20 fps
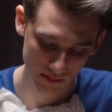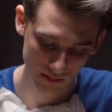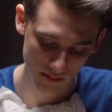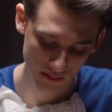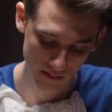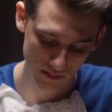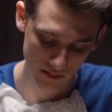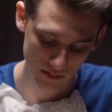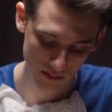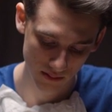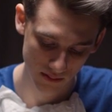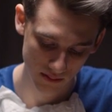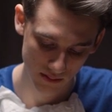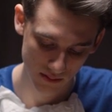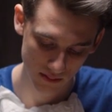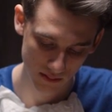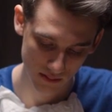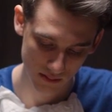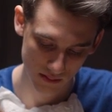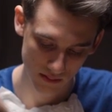Oh, there's some
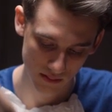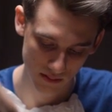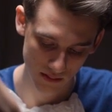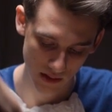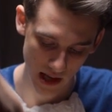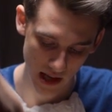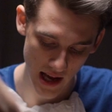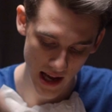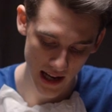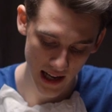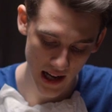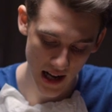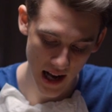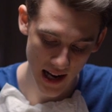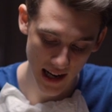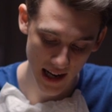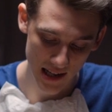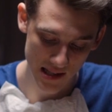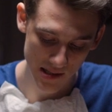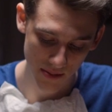fish right there. Yeah, I
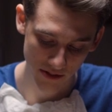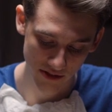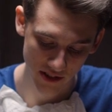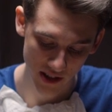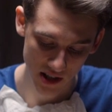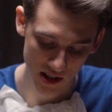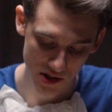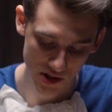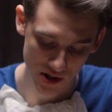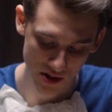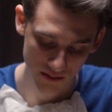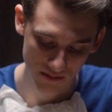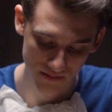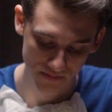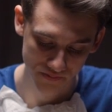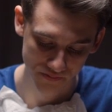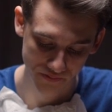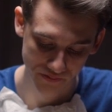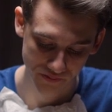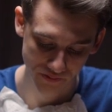got some fish. Oh, you got
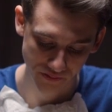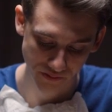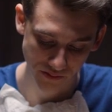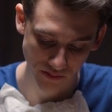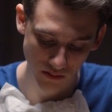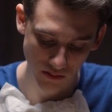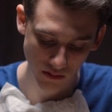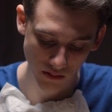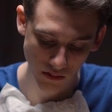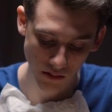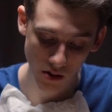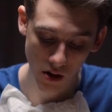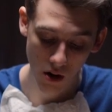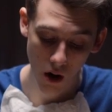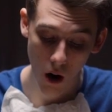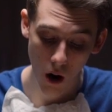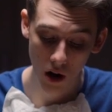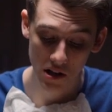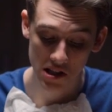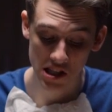some fish.
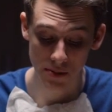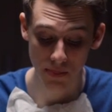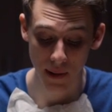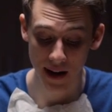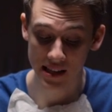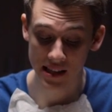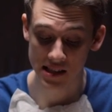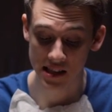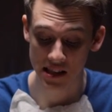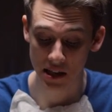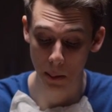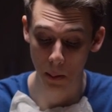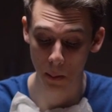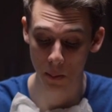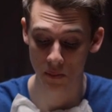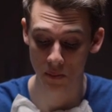Oh, it's spicy.